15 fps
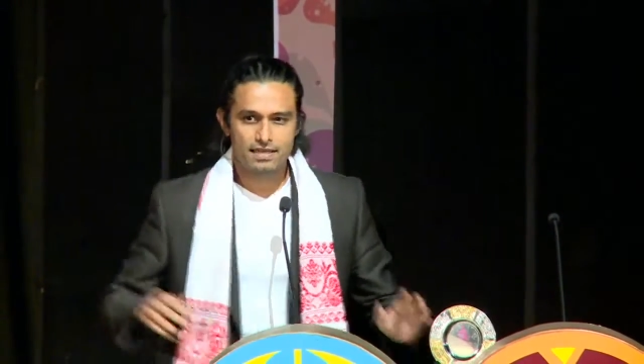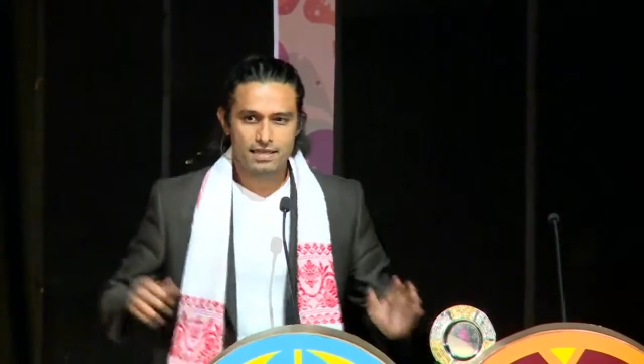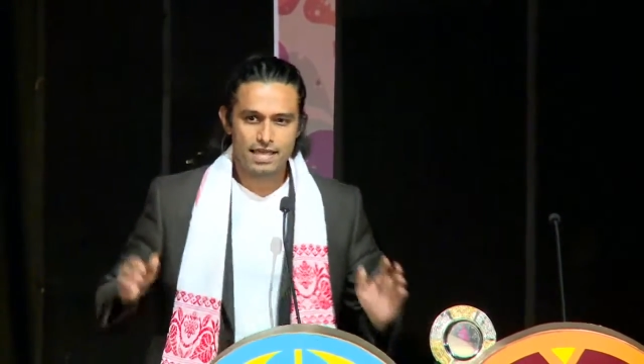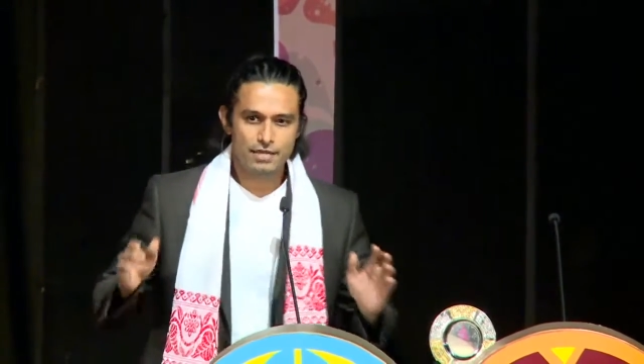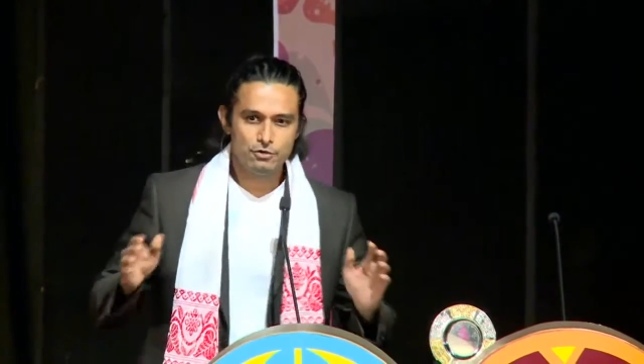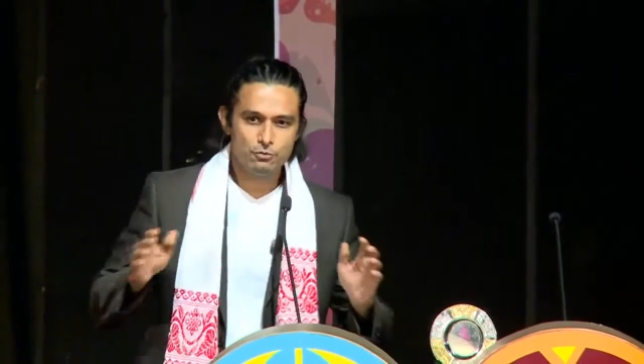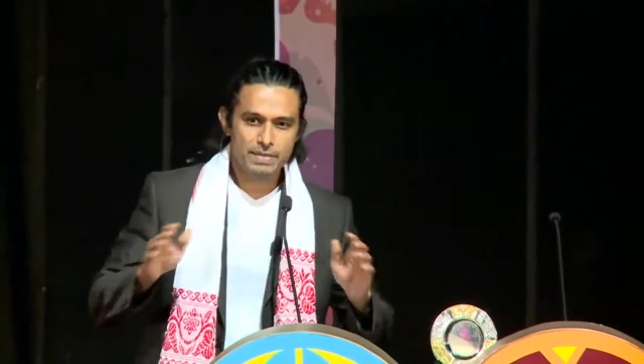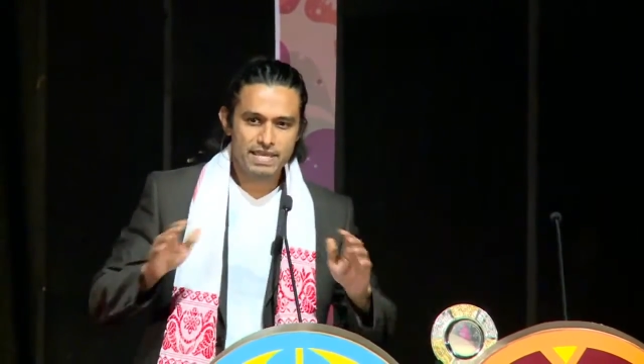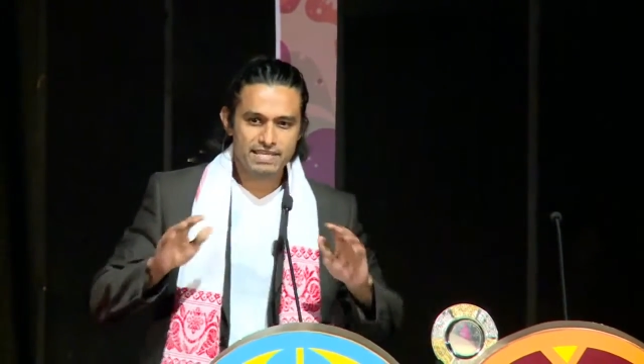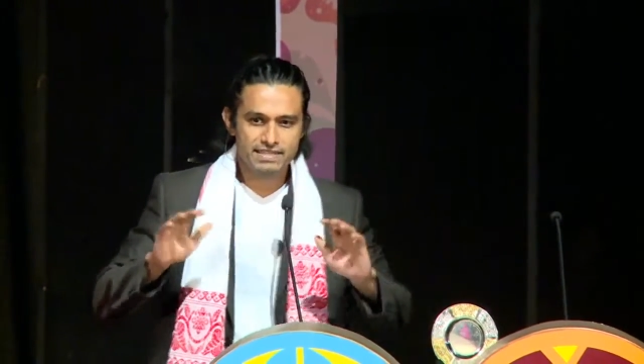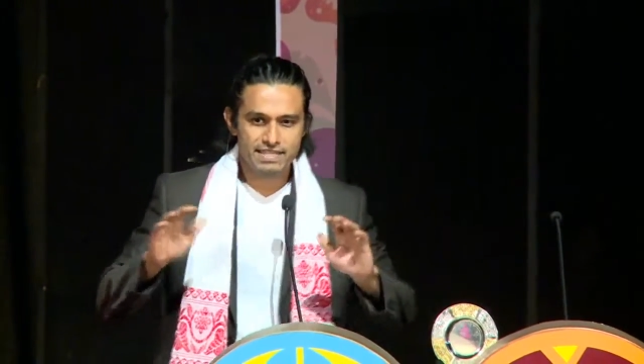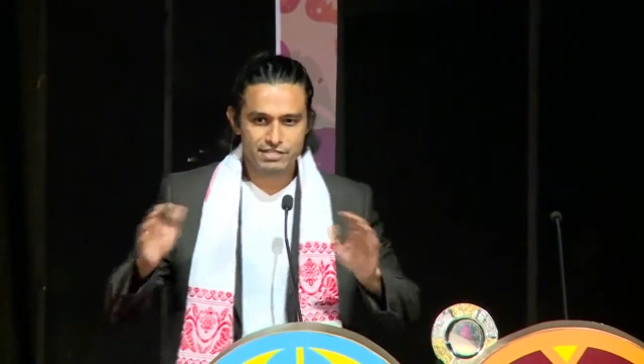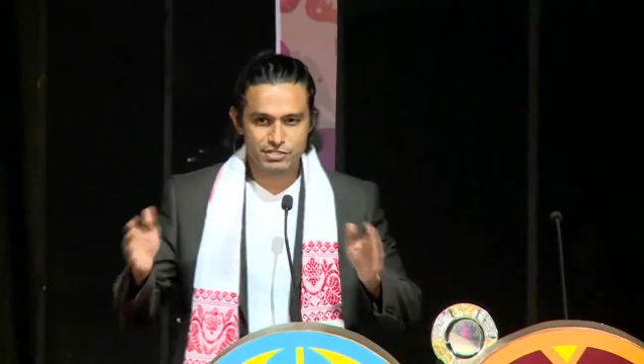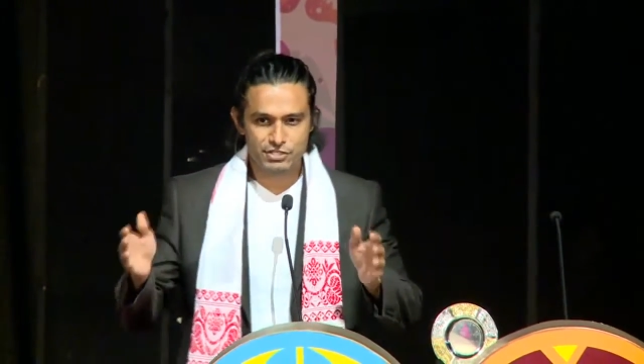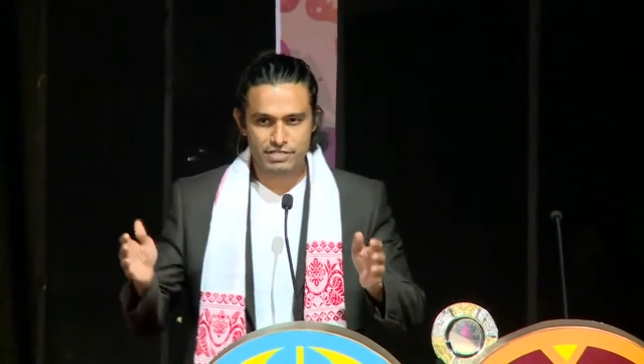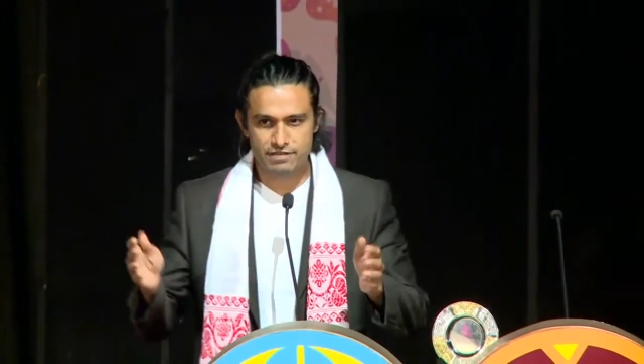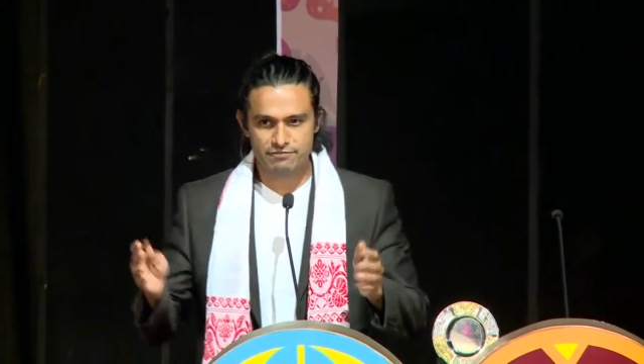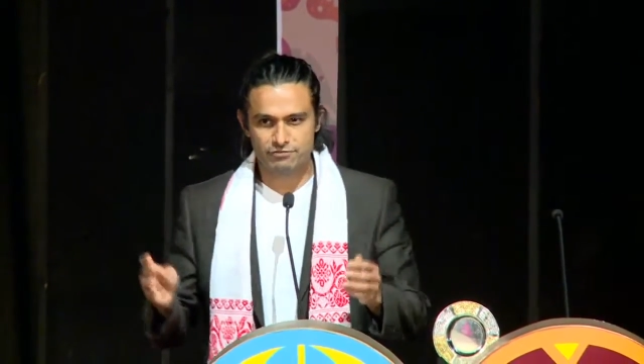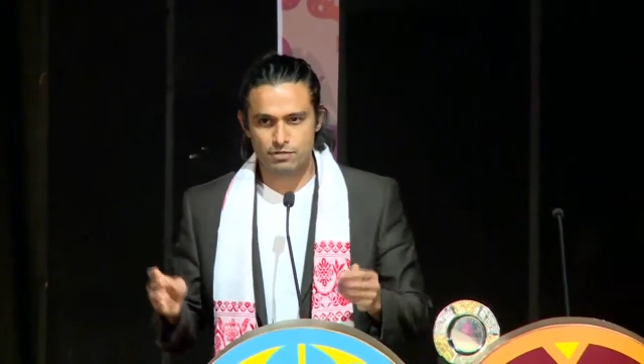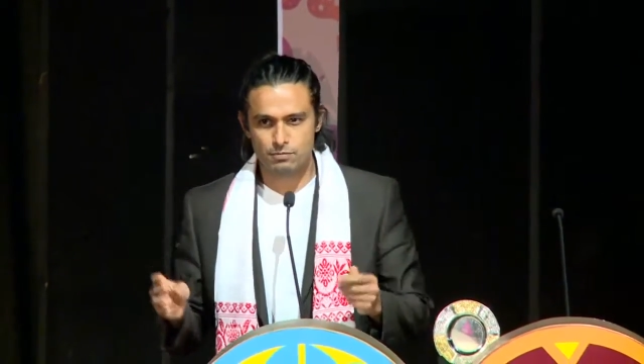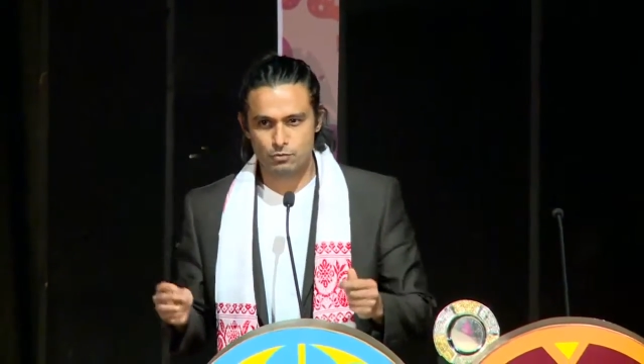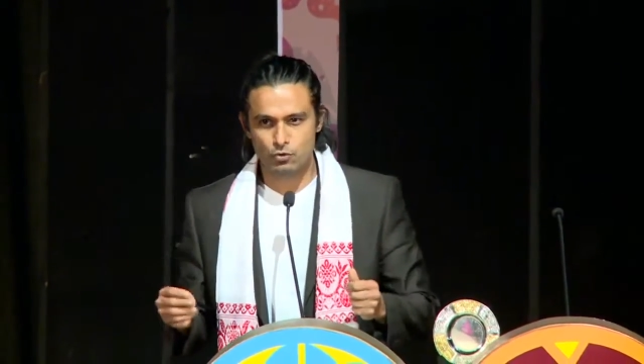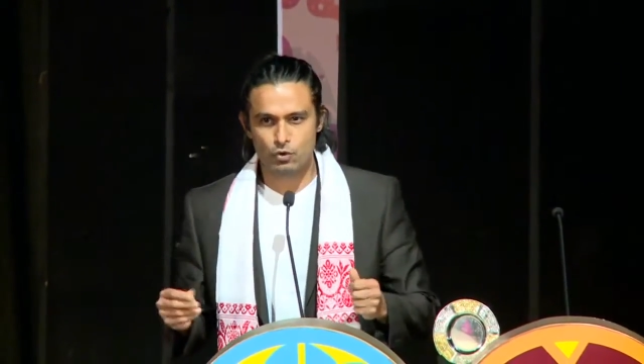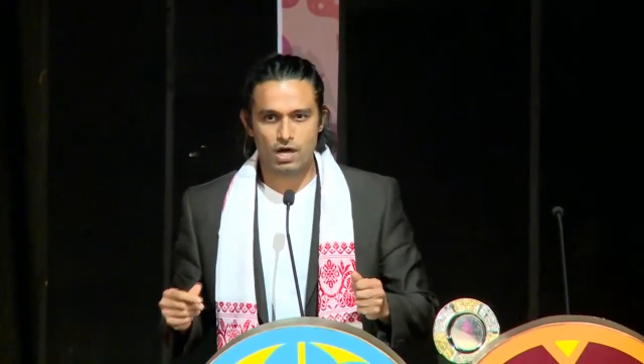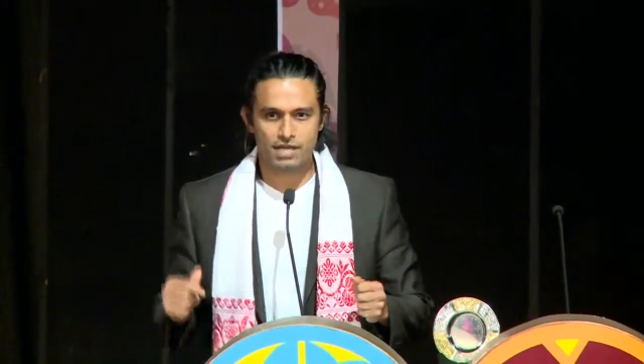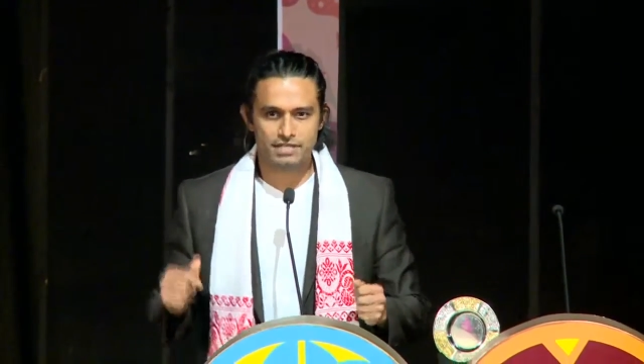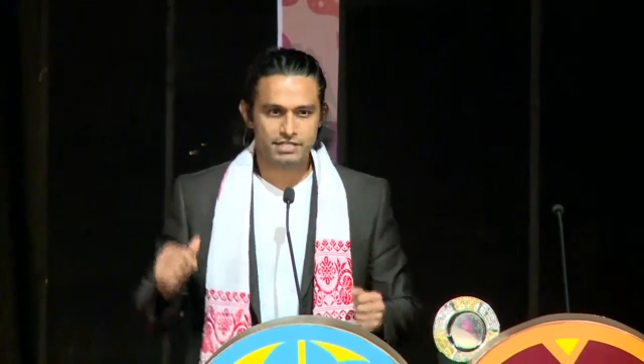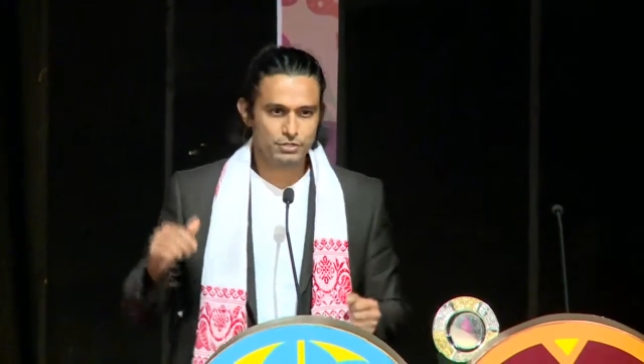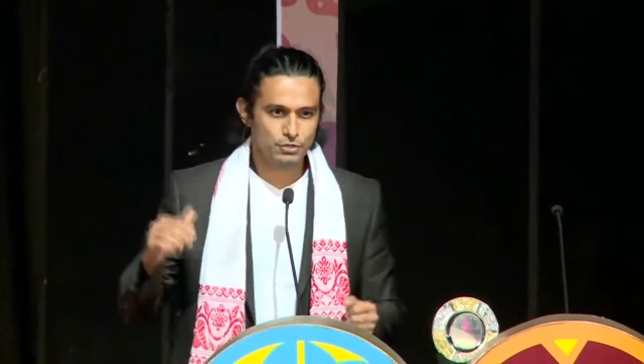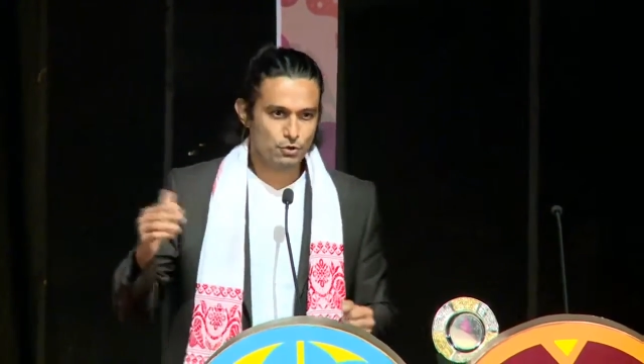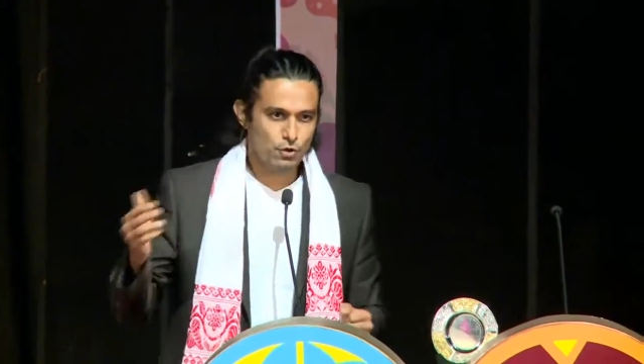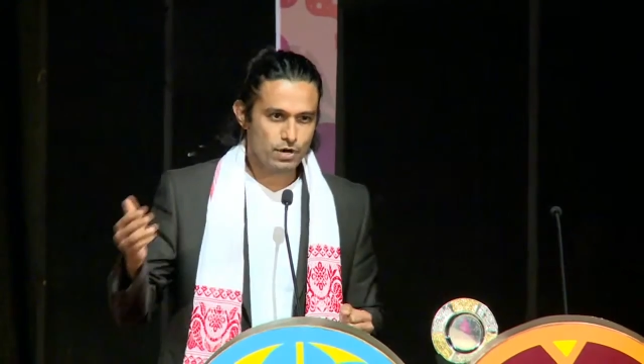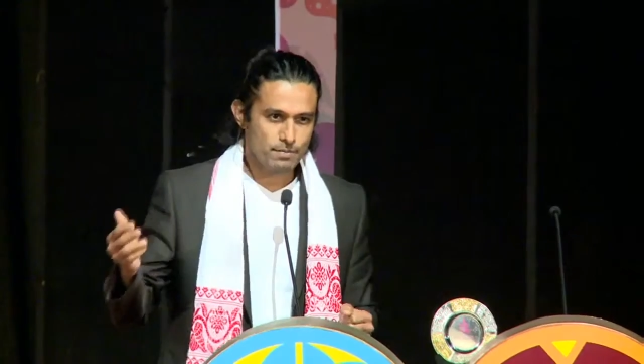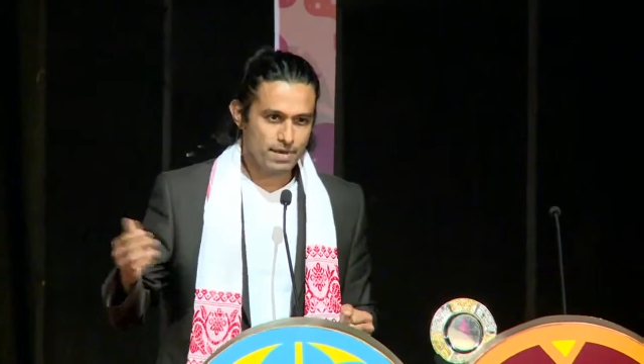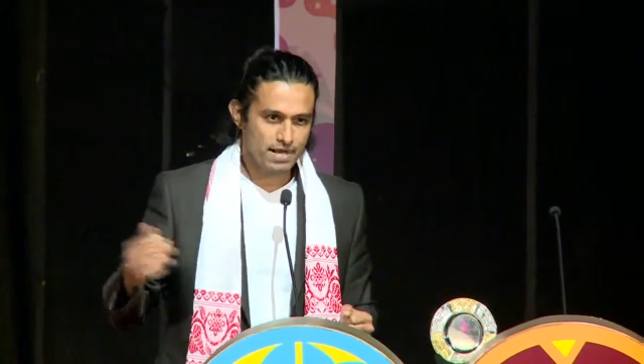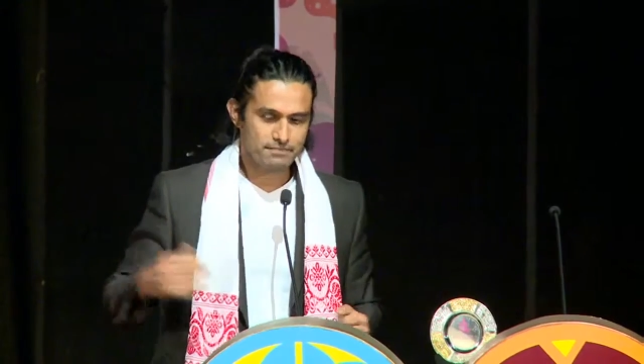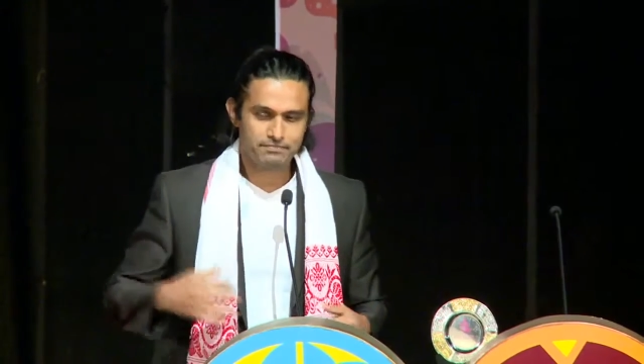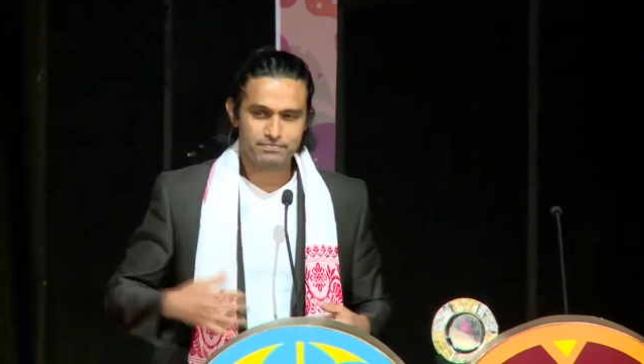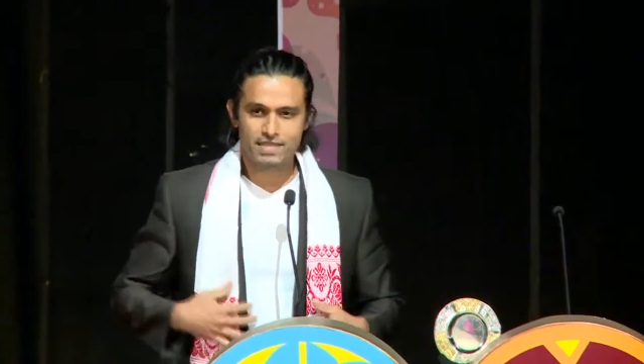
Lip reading: and who make their journey from Guwahati to Kohima,